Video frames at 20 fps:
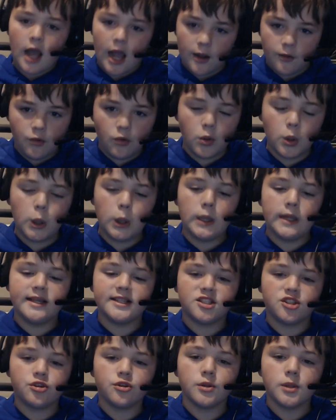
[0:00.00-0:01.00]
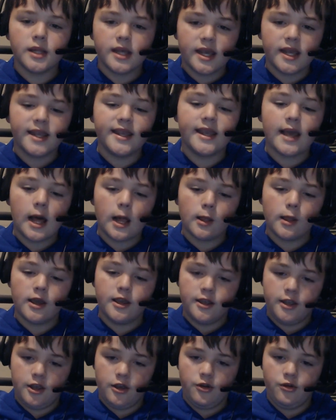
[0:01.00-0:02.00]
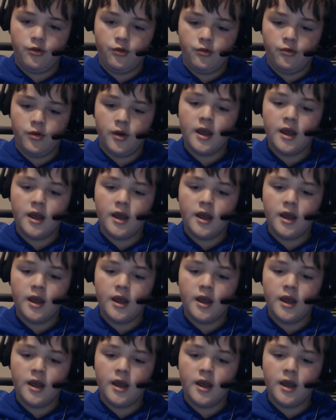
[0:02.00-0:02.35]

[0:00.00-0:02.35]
will literally yell at you.